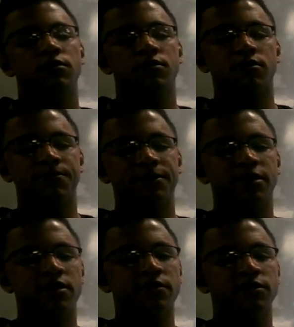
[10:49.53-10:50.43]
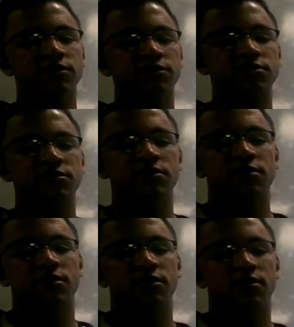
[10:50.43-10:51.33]
the urban areas
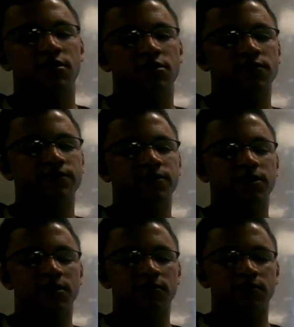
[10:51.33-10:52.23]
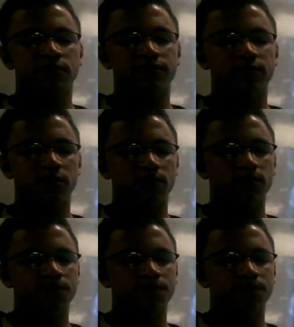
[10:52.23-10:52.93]
of the town of Burao.